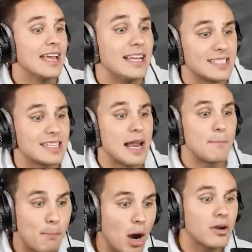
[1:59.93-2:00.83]
is
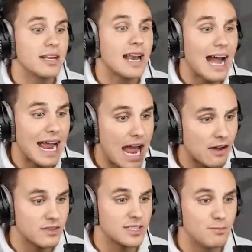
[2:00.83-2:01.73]
that Barney and I
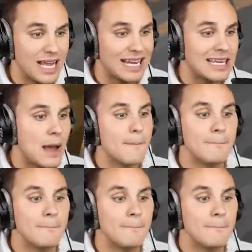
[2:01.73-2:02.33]
have this big